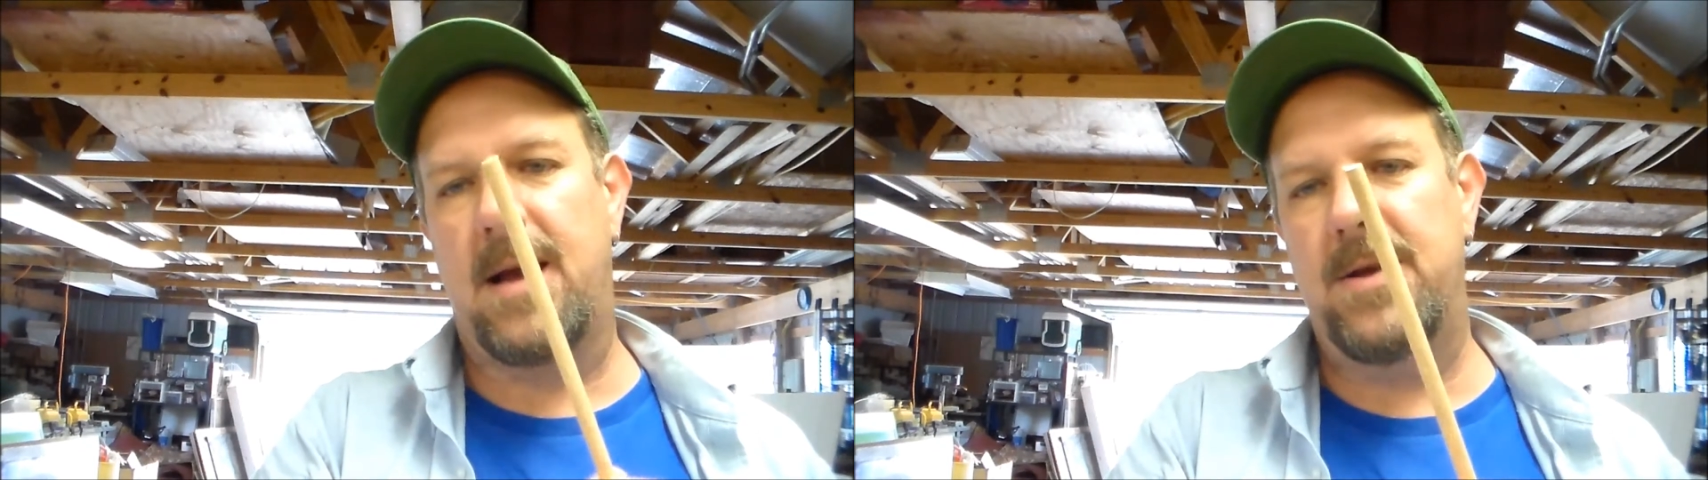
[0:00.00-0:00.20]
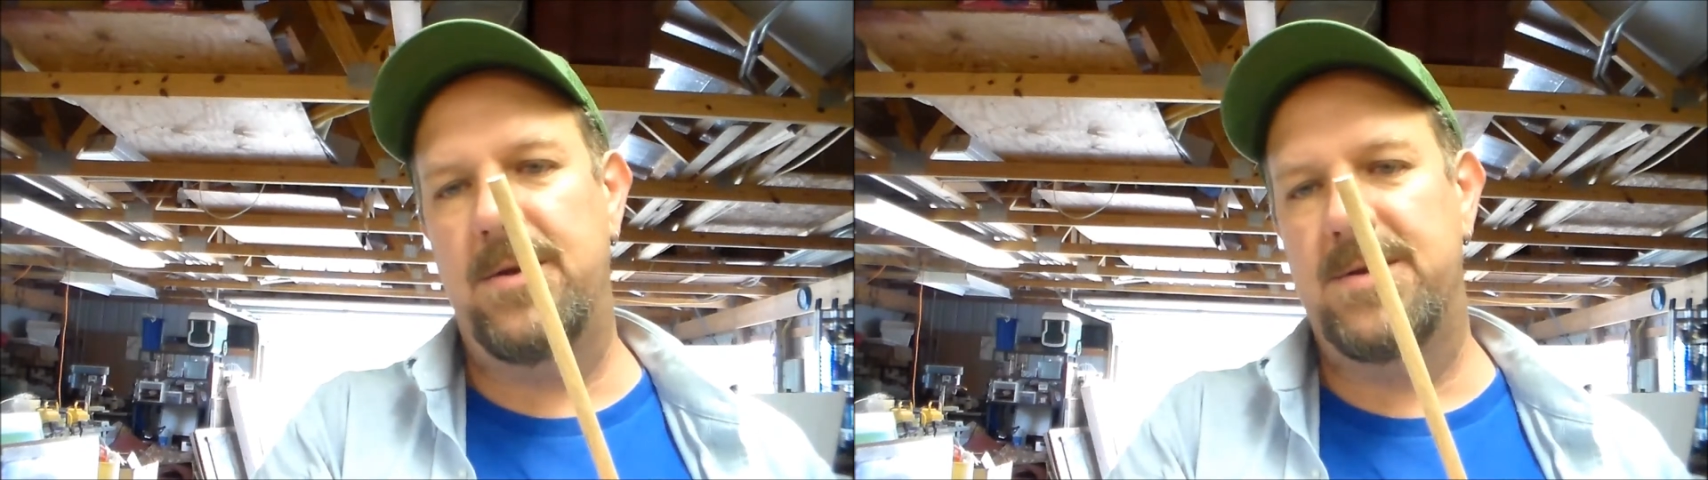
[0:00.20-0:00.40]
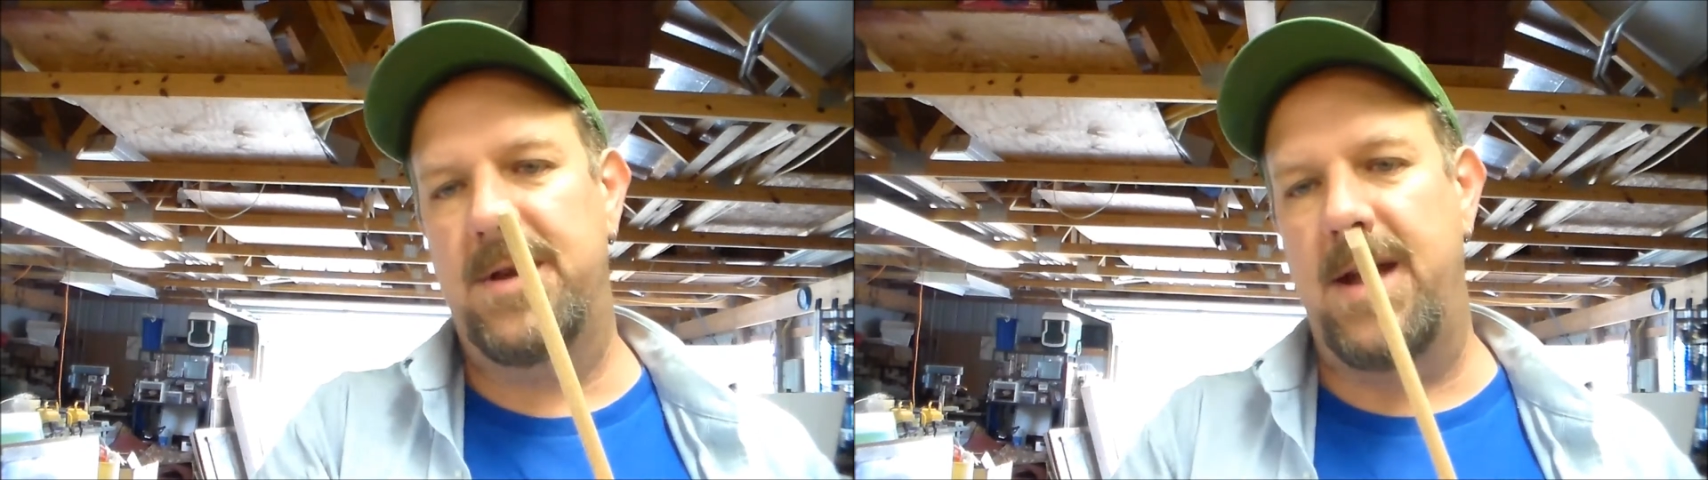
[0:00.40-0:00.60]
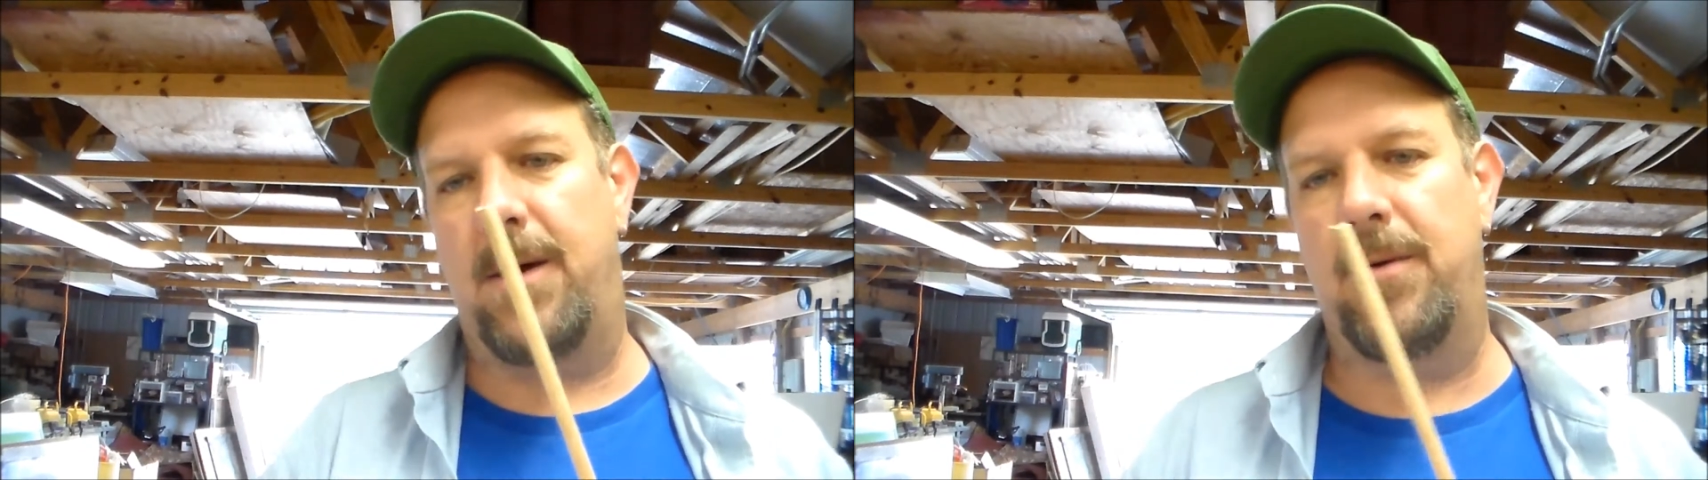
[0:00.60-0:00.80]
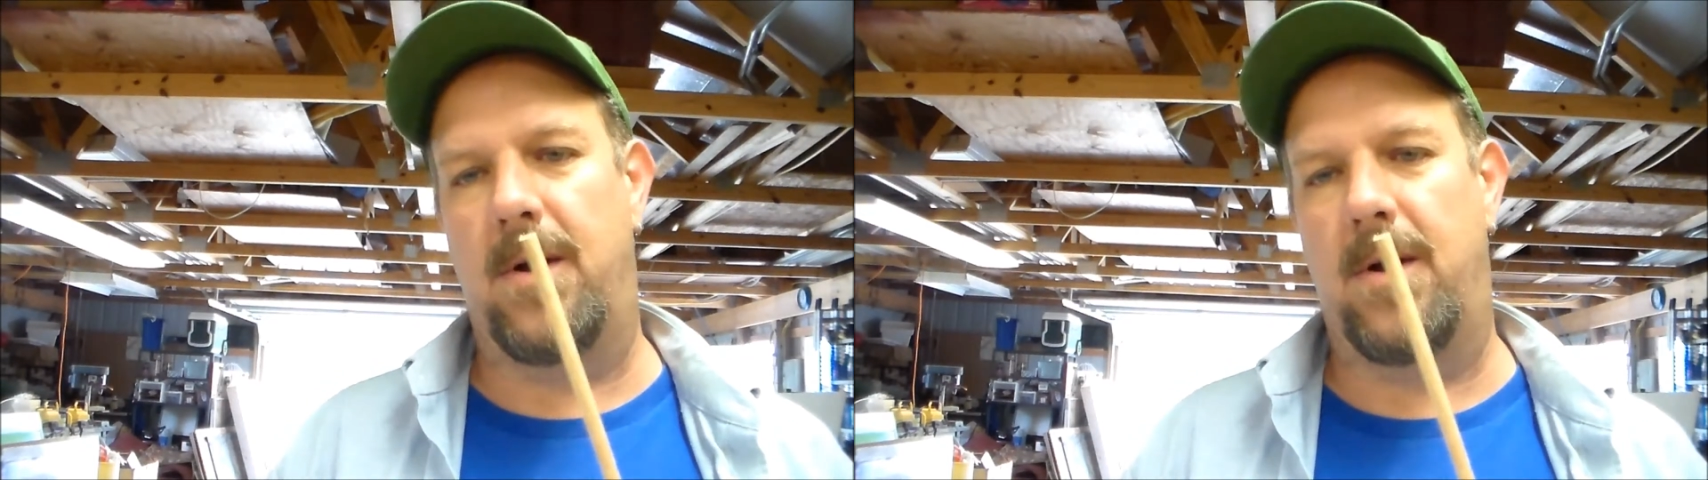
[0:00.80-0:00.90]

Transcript: I use a dowel